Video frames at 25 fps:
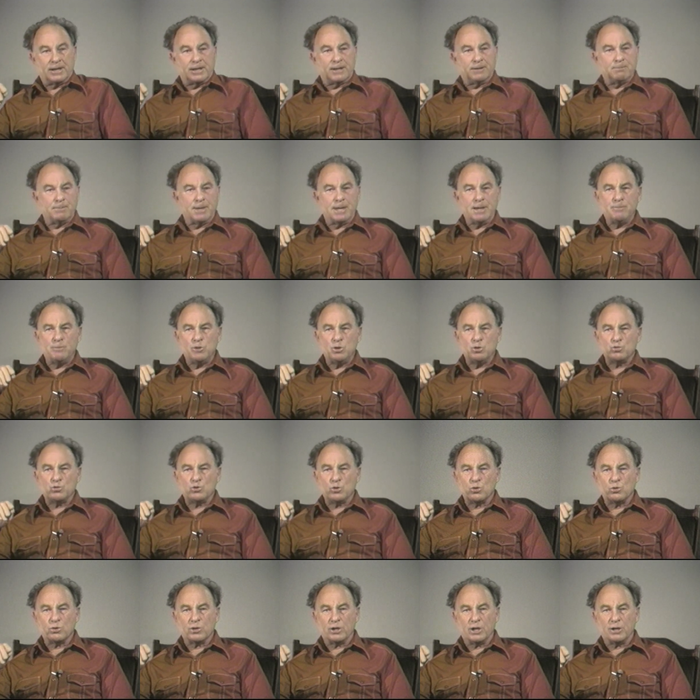Maybe you
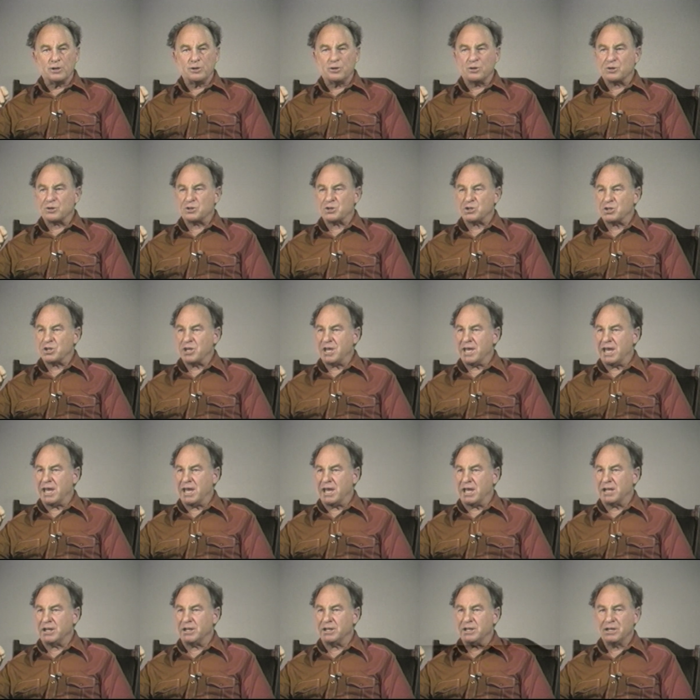don't
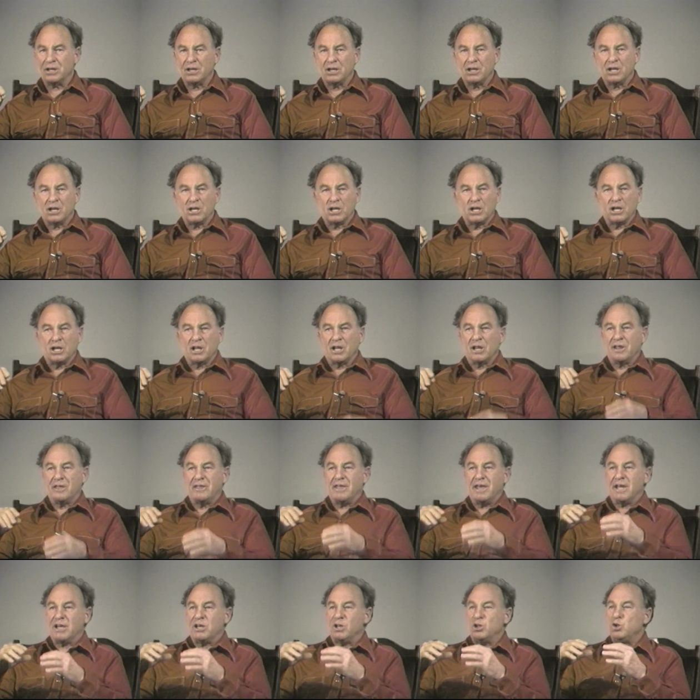understand
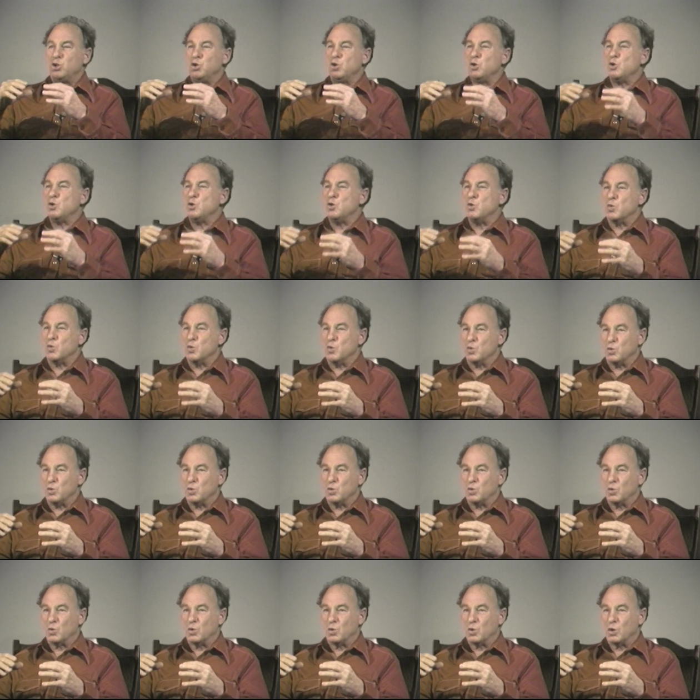that you,
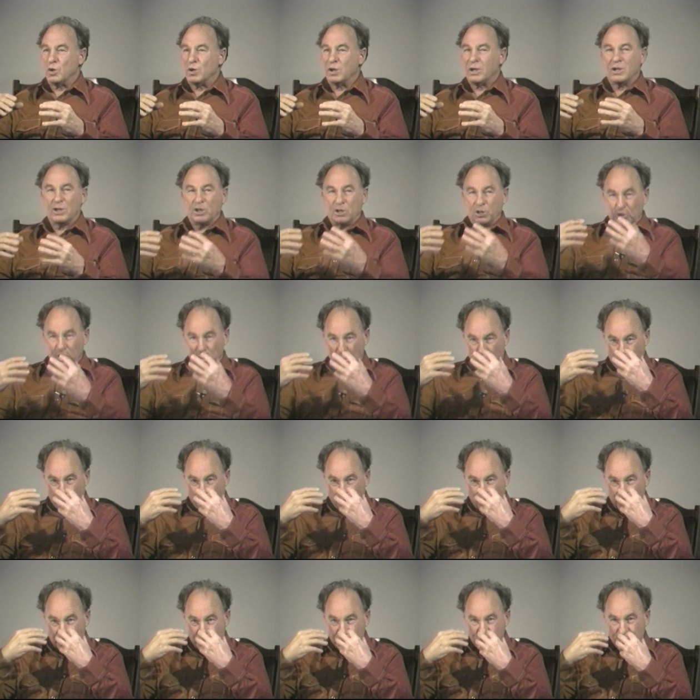your
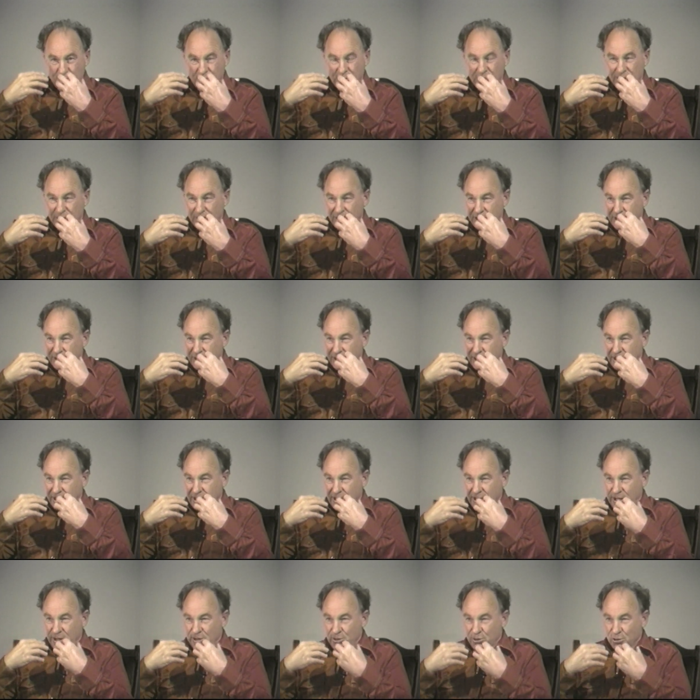present
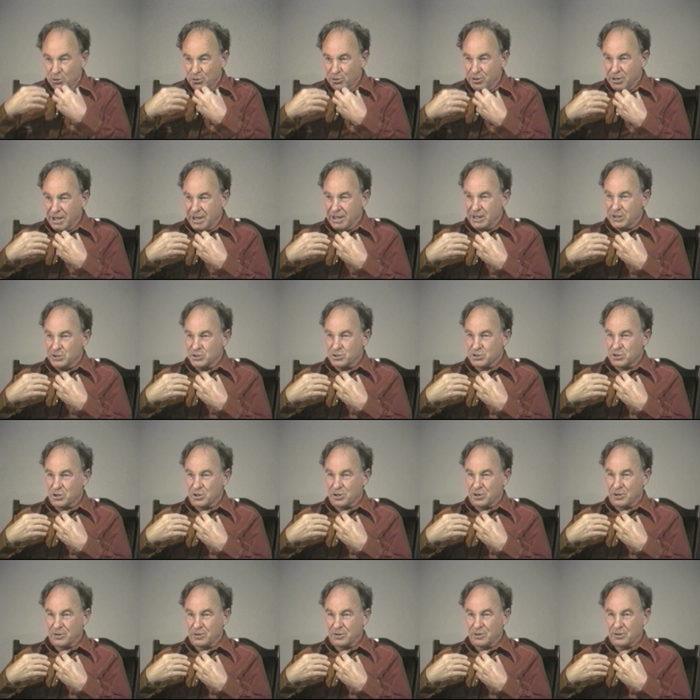inner
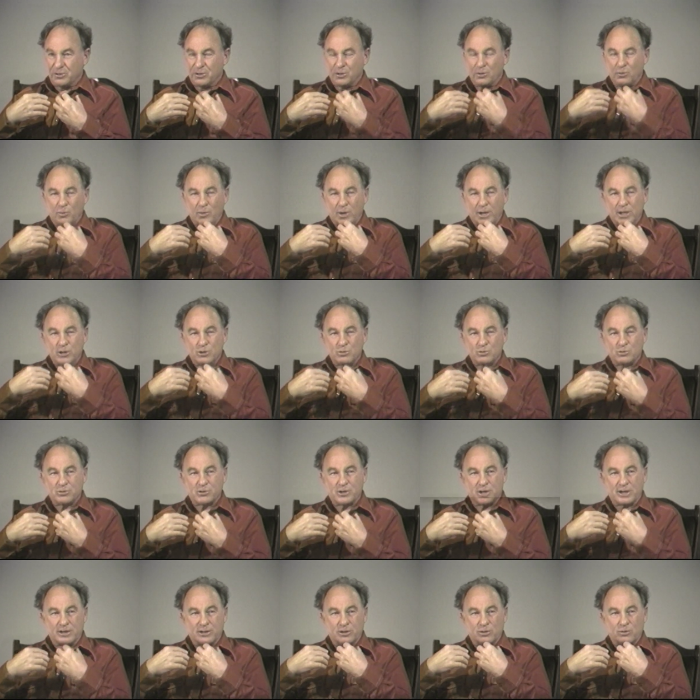nature, the way you
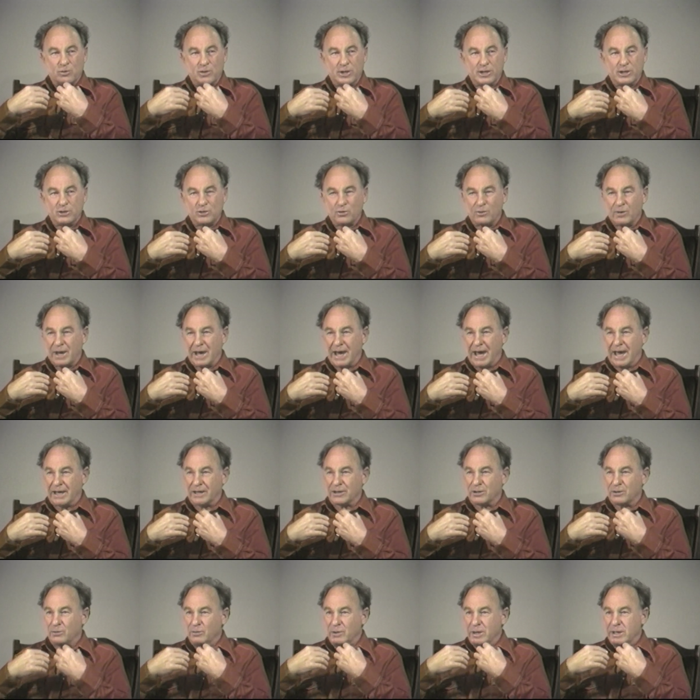think, the way you
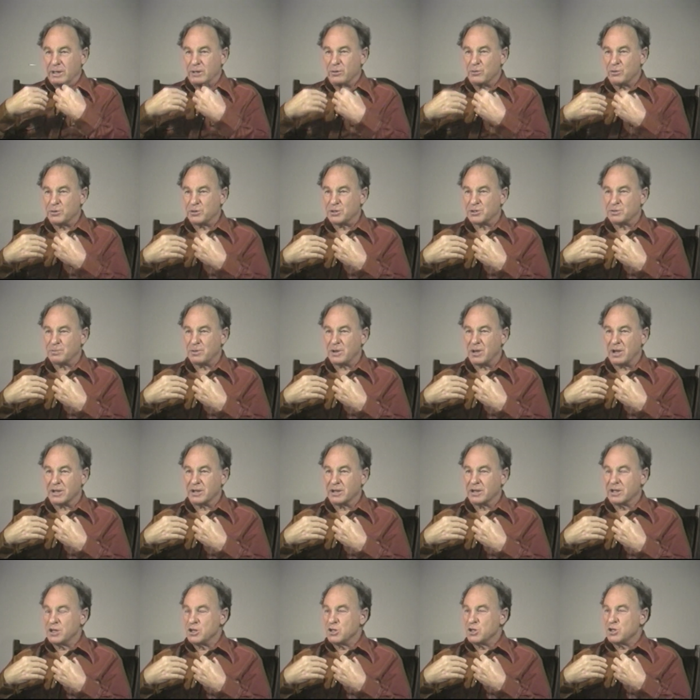act, the way you respond,
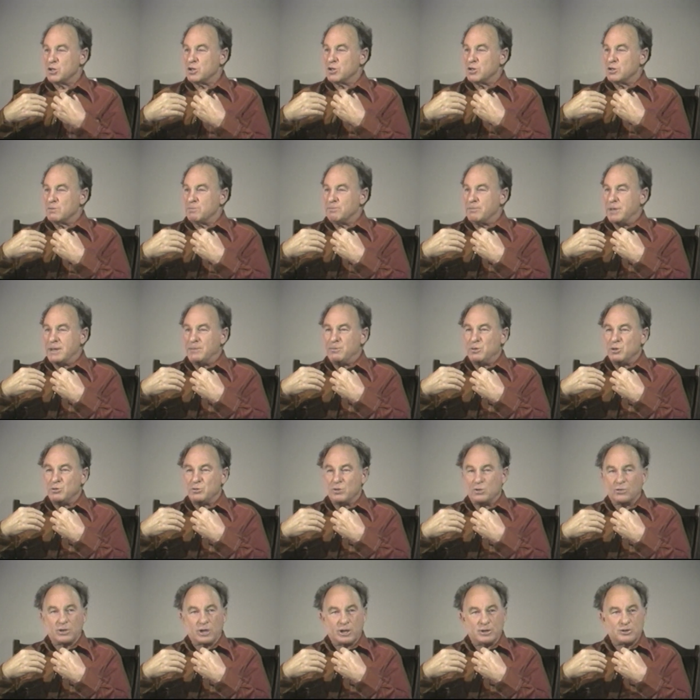maybe you
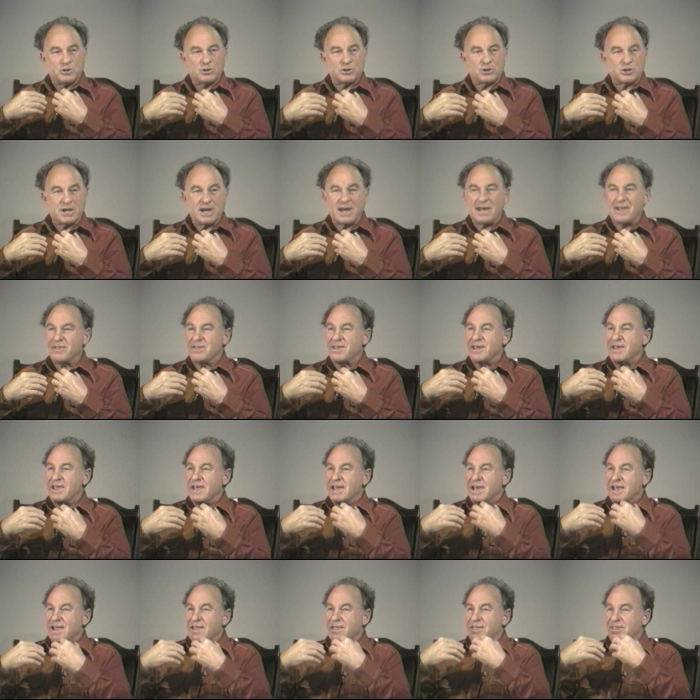don't understand that
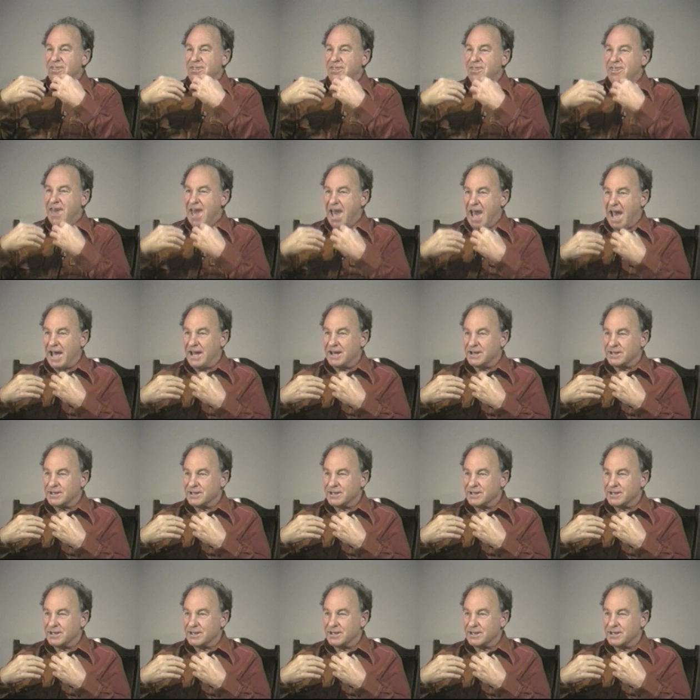that